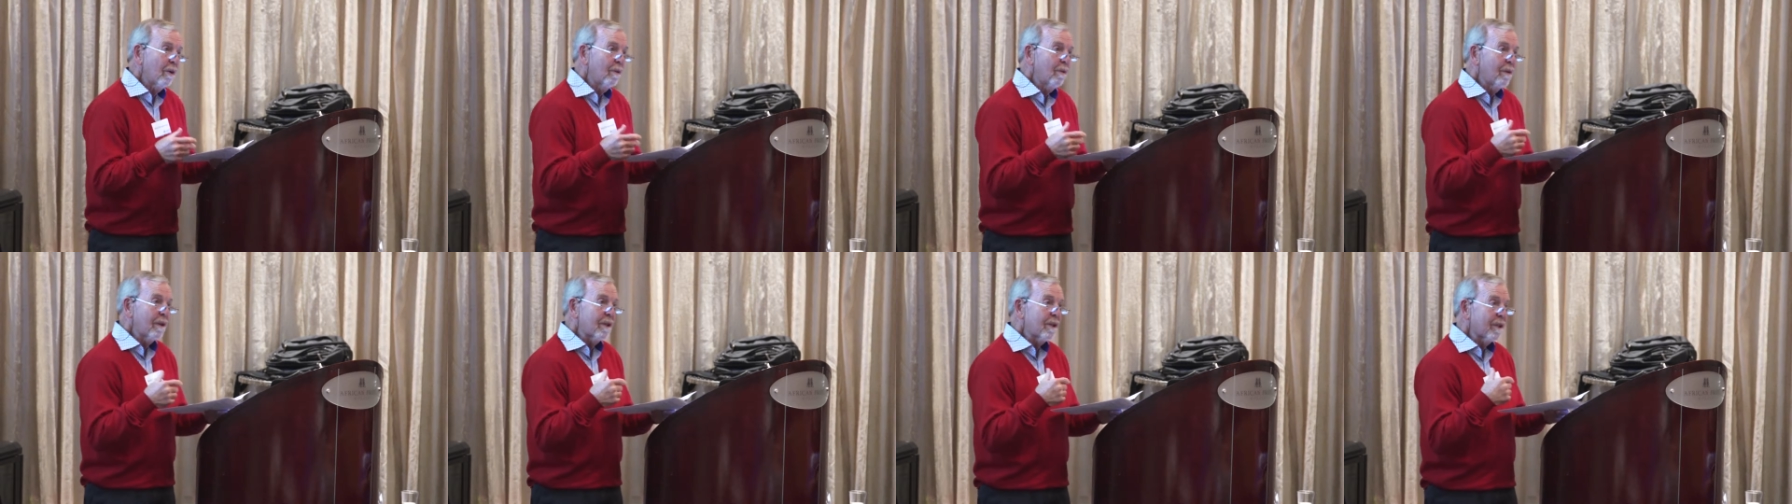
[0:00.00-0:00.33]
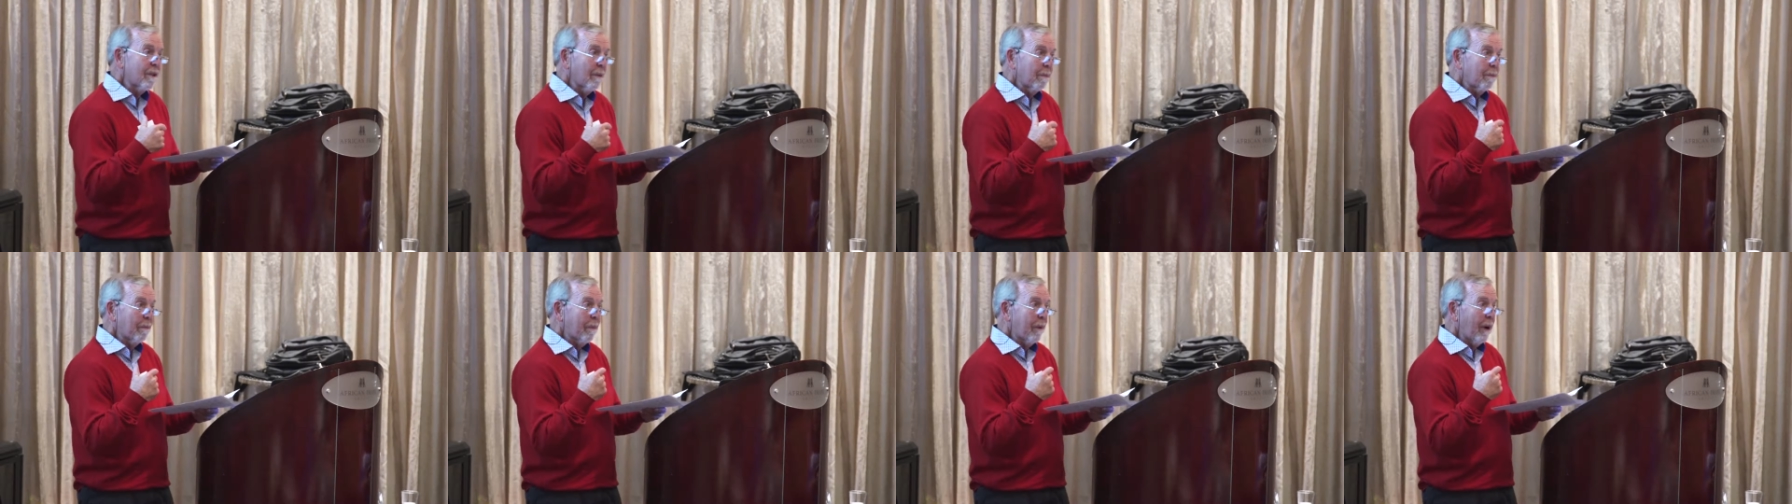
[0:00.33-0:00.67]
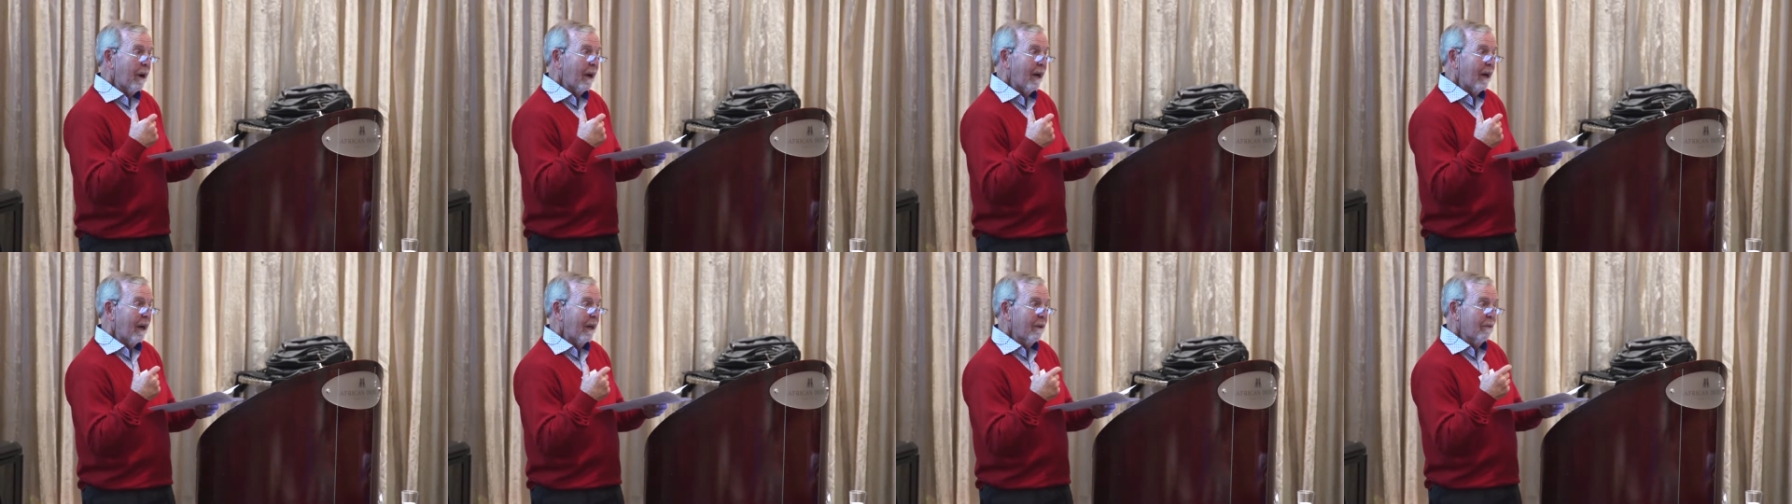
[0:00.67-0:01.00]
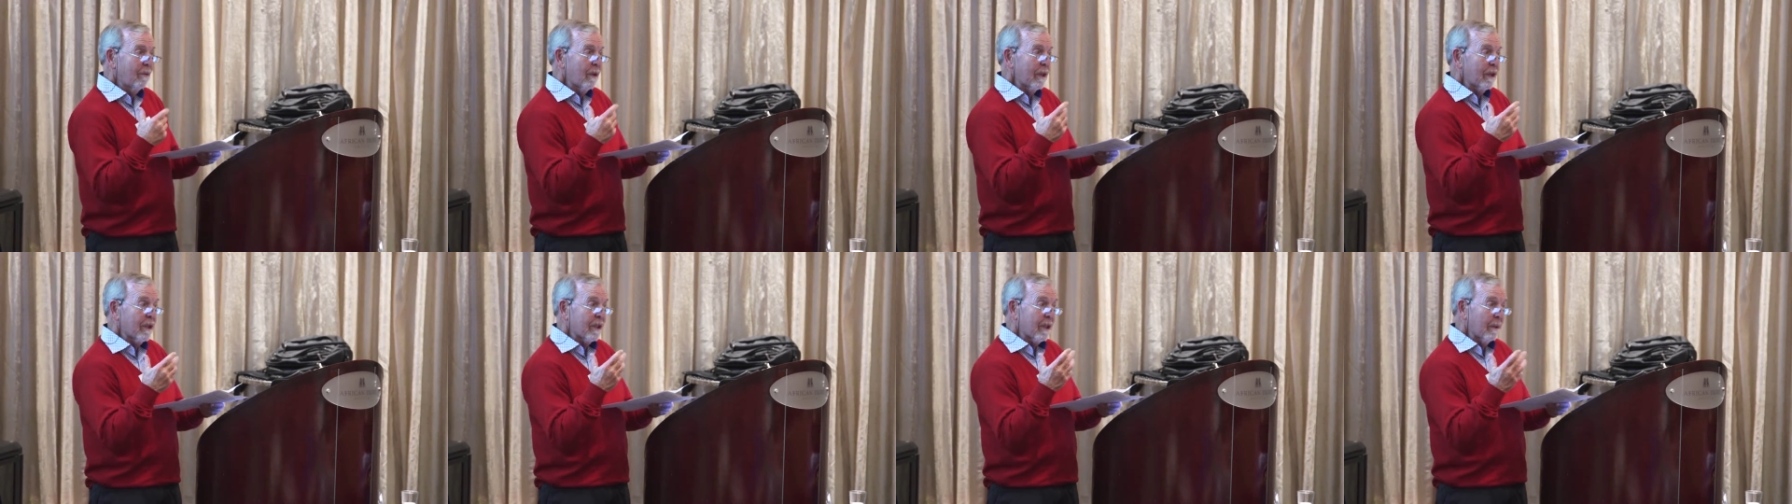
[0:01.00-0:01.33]
would, supply,
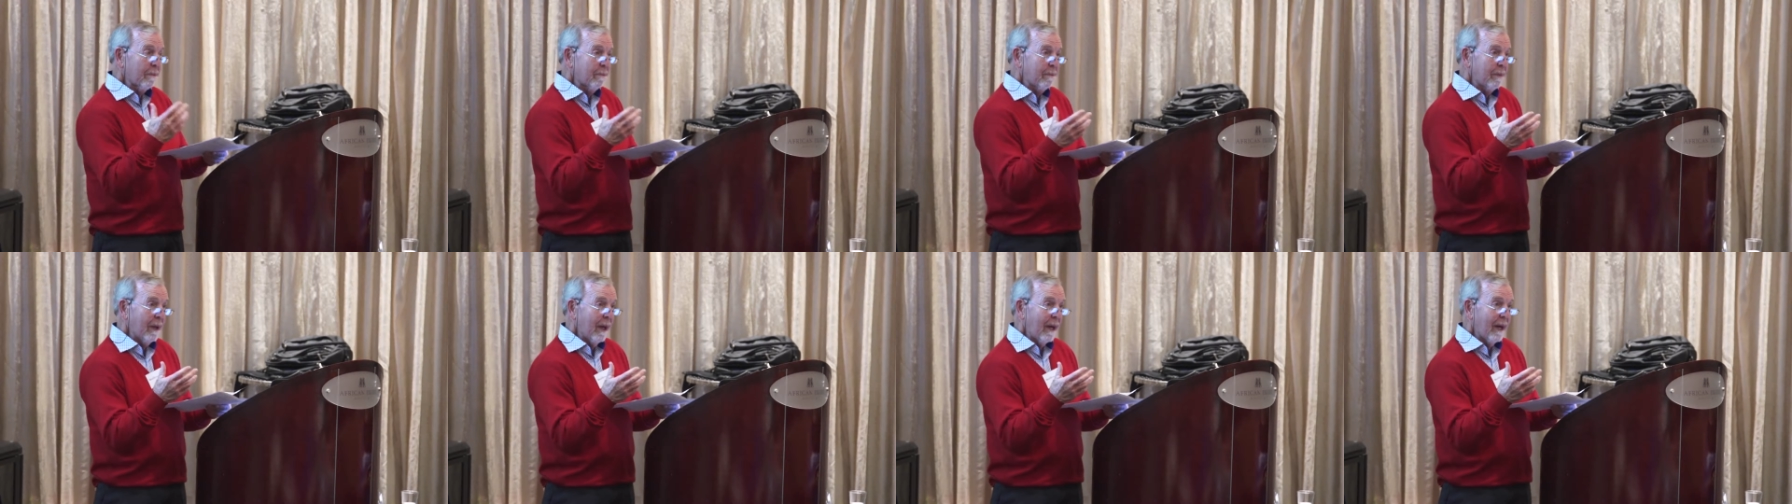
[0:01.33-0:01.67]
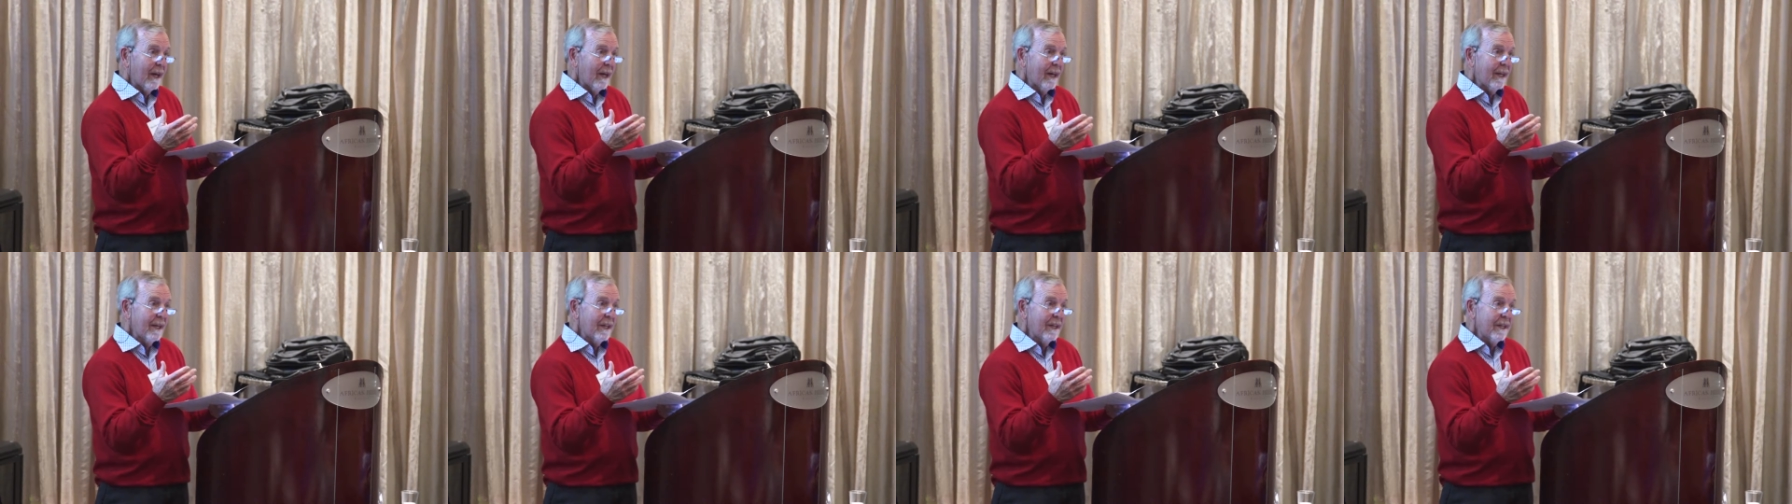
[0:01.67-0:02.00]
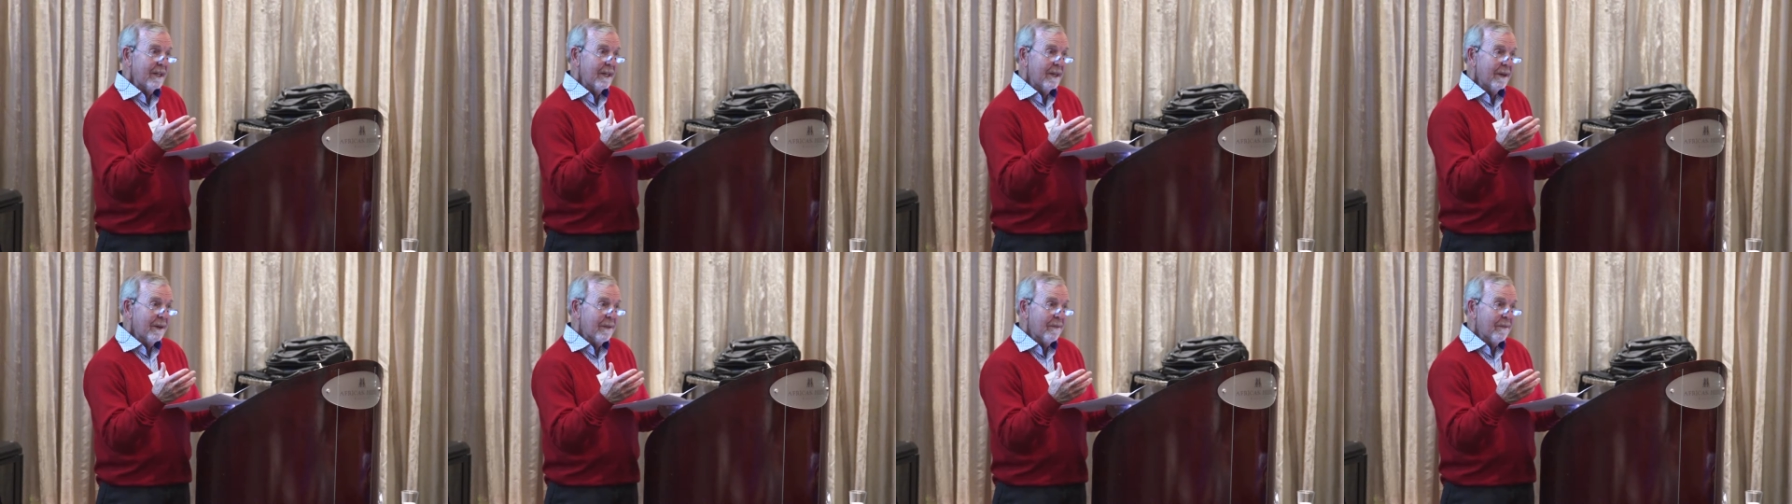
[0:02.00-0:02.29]
would supply